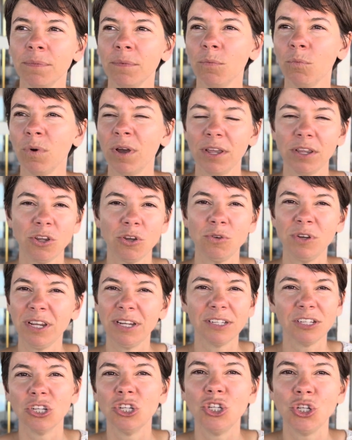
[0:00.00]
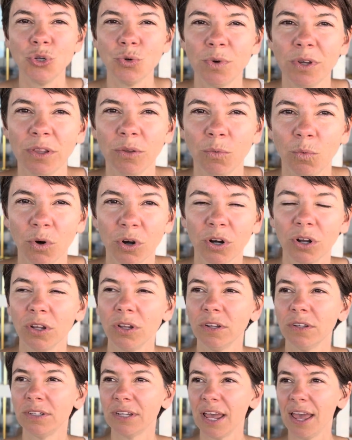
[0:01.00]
what you need to do in the world.